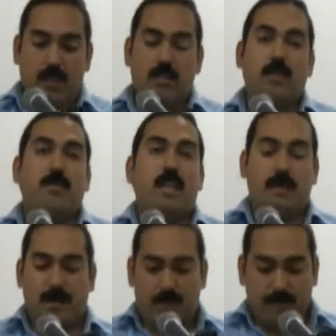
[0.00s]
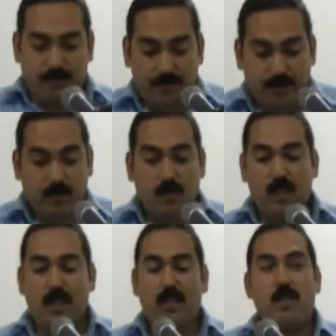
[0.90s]
You know, sometimes
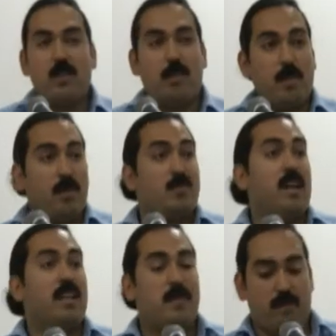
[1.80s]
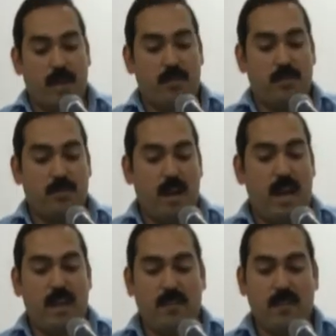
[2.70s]
the people I'm talking about, their
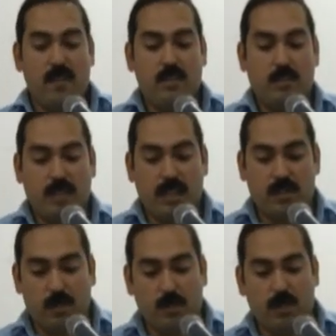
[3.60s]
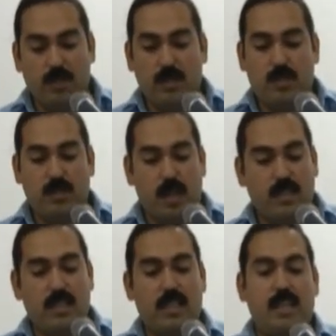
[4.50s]
drive to change the world is
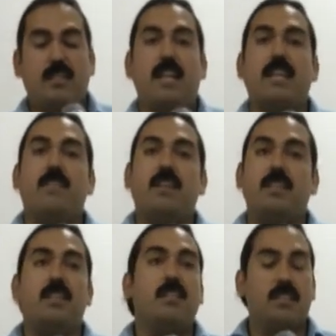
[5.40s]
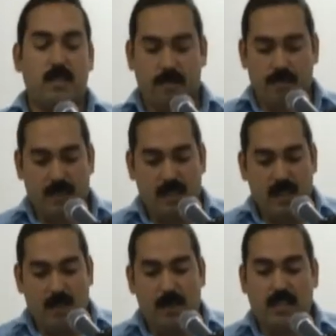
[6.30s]
taunted as naive idealism
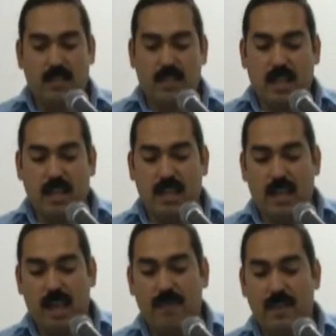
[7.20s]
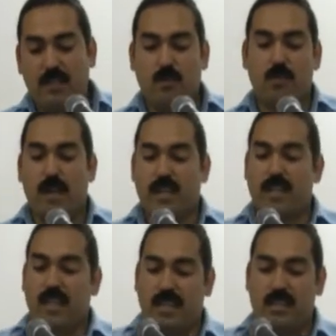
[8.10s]
because the young have yet to
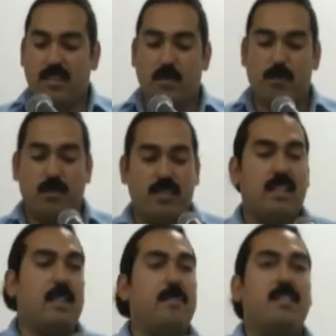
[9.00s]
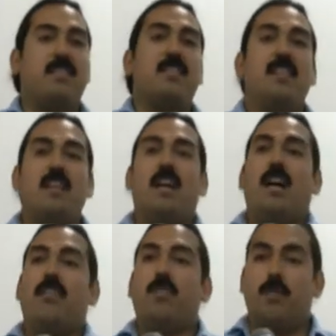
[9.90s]
recognize the supposed limits
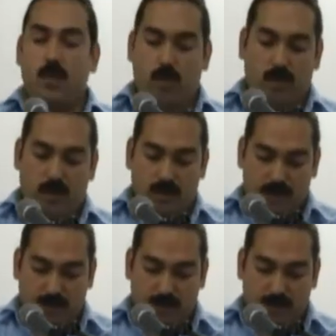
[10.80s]
of the real world.